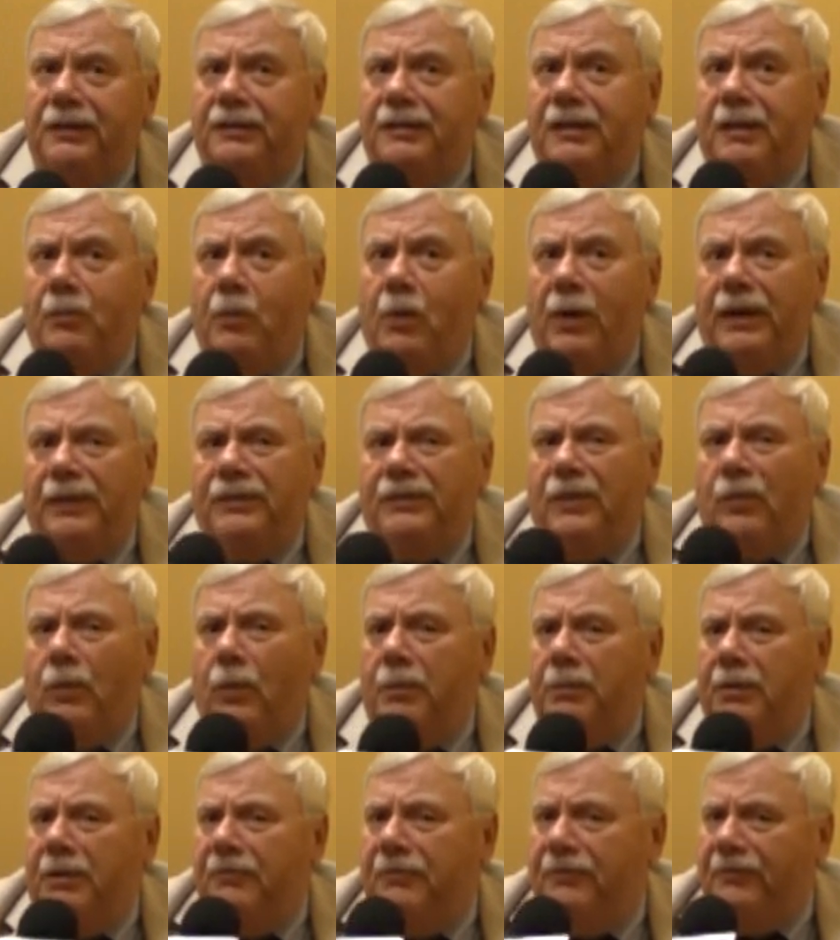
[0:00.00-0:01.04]
some ways
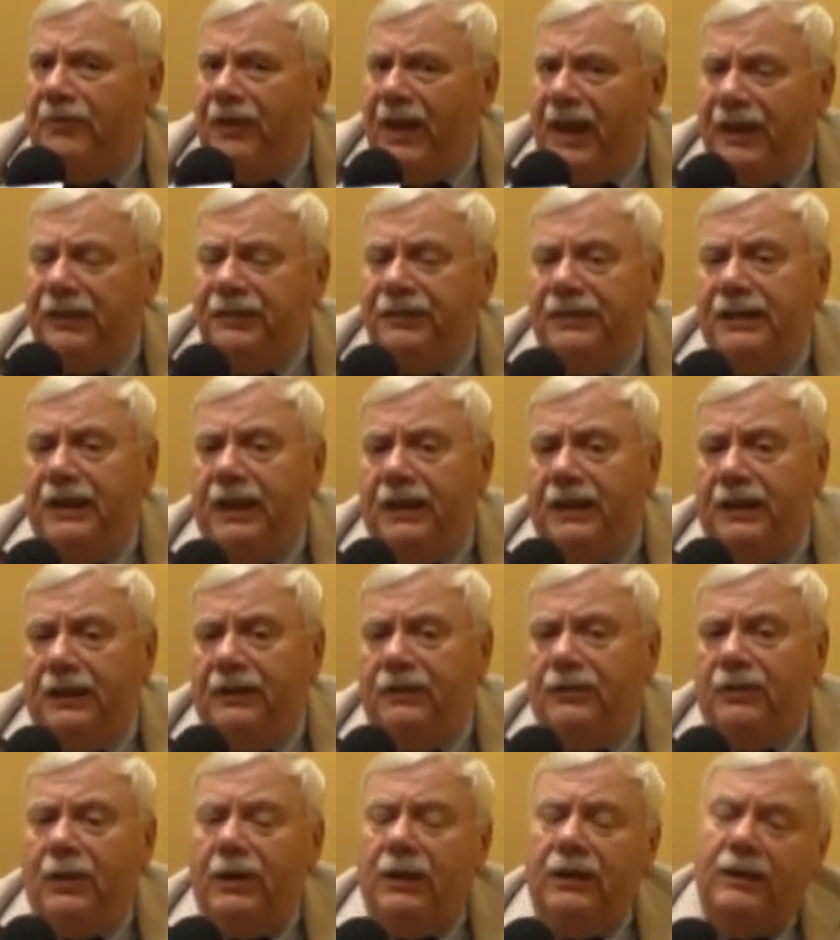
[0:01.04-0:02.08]
that would be
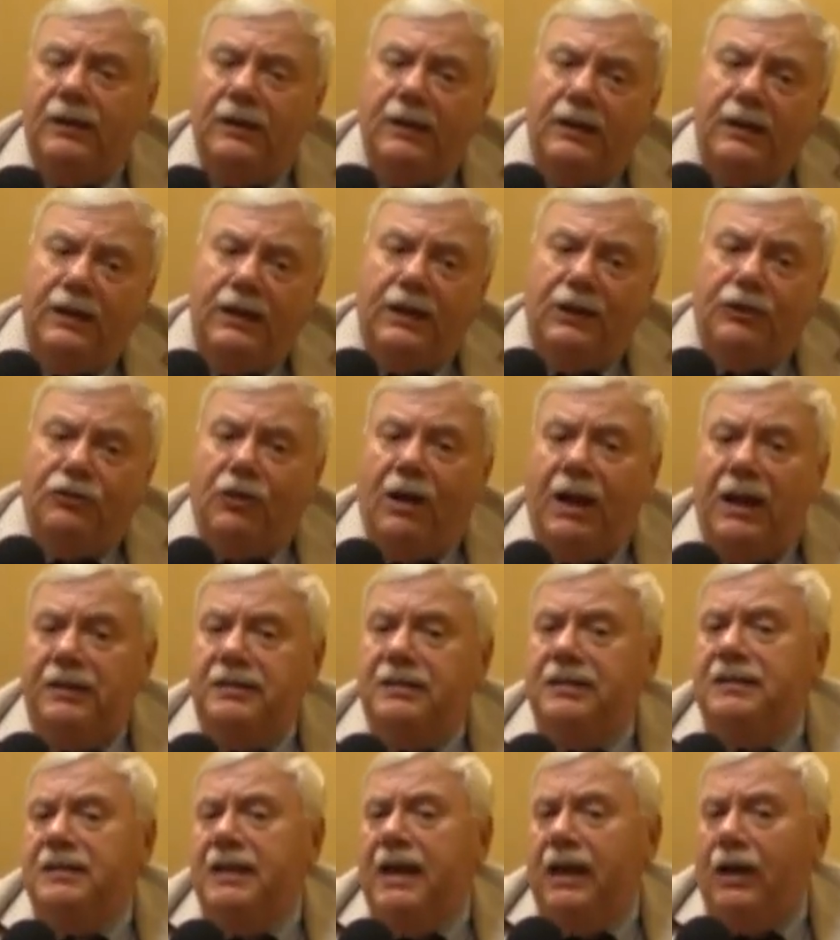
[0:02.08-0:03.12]
fascinating. So I
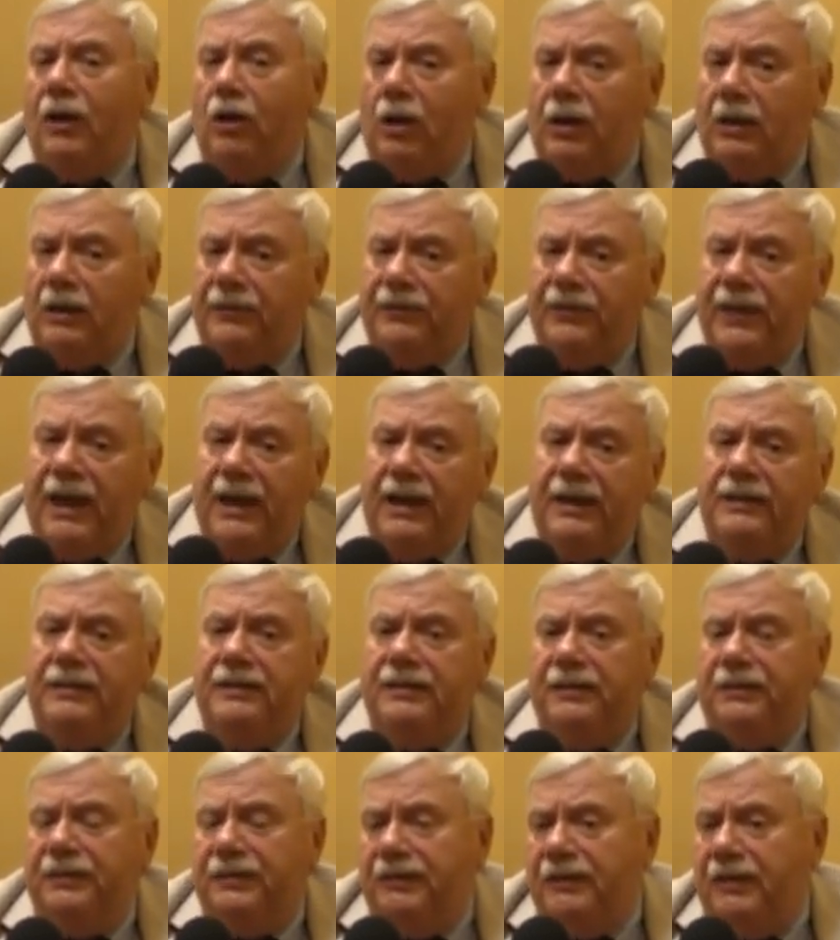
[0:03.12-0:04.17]
tried to take all of that
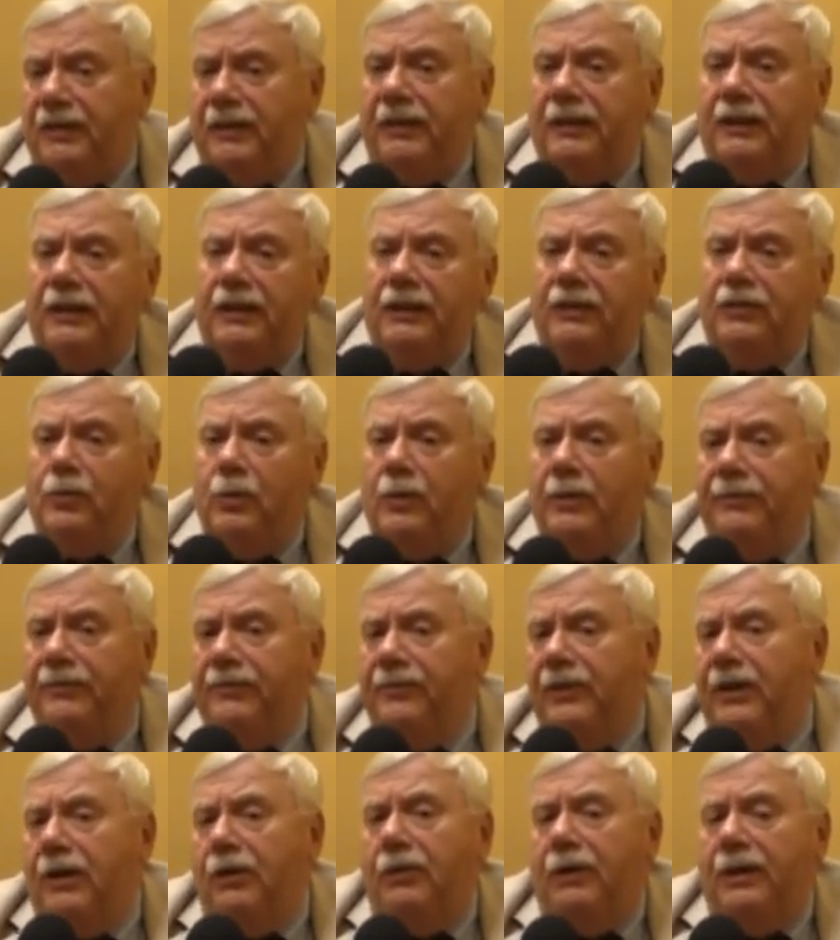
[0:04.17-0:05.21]
and distill it into a
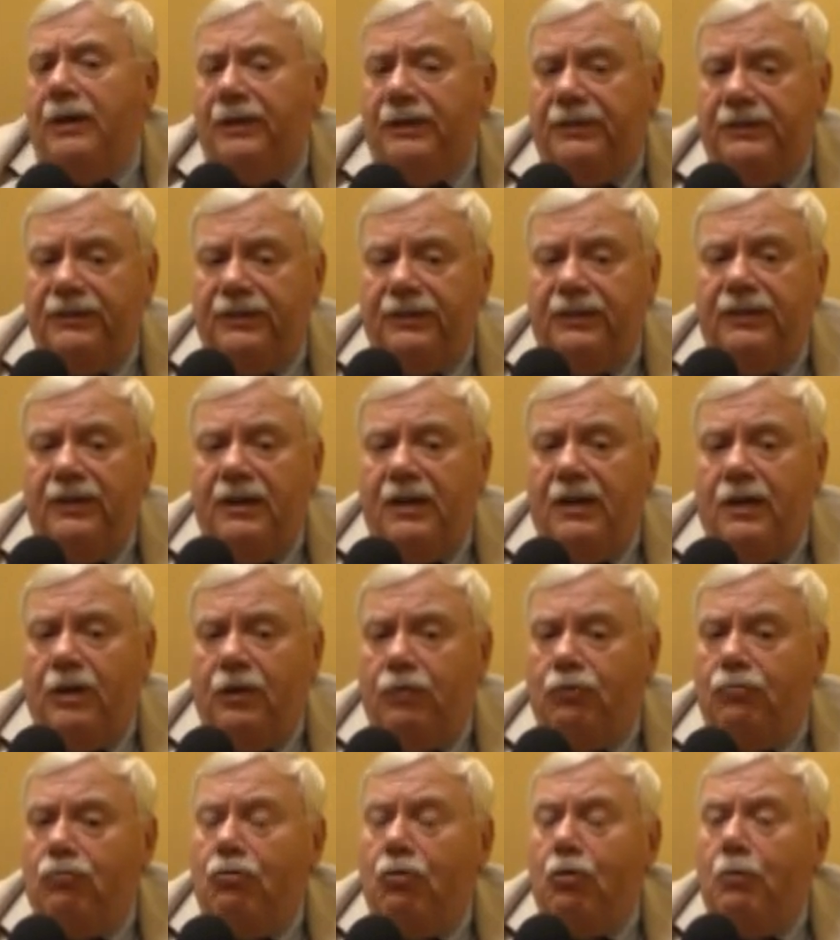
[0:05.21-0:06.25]
various
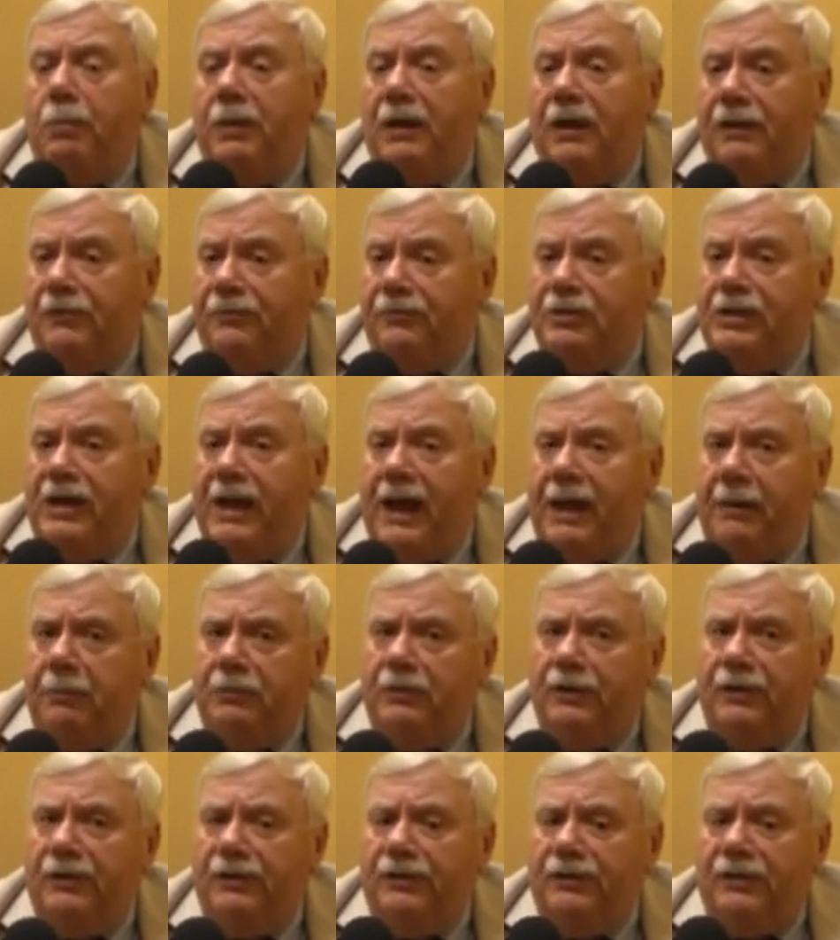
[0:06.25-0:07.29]
grouping of
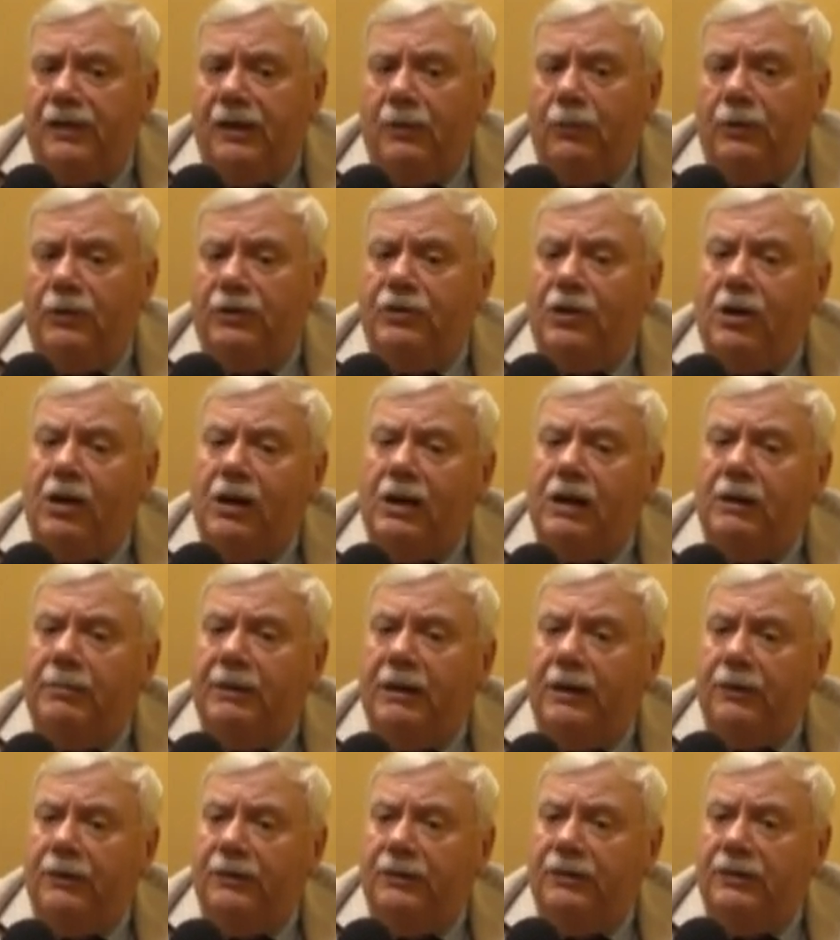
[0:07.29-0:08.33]
chapters that would talk
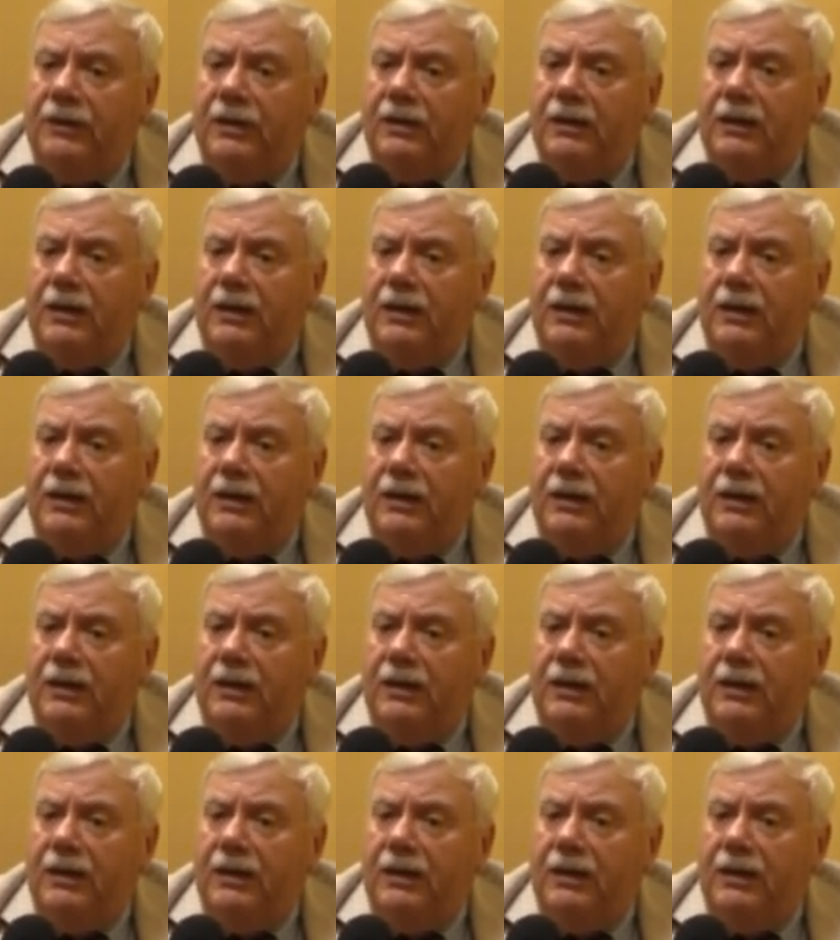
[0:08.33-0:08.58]
about